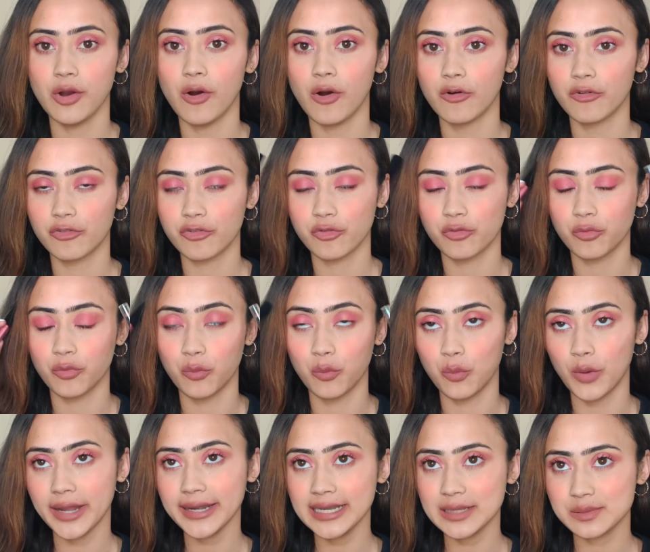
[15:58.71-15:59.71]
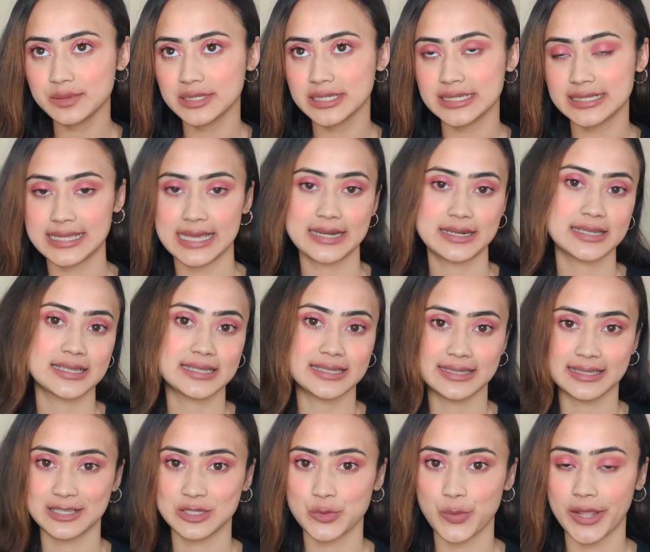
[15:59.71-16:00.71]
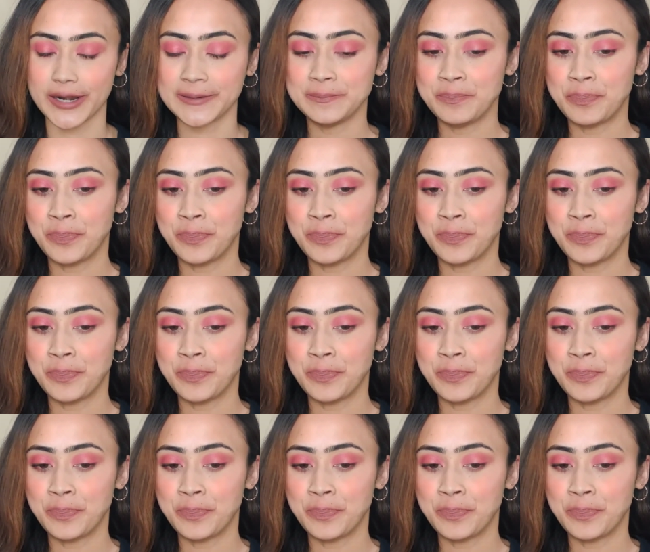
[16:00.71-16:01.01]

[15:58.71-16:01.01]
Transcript: of one lipstick, that is this one,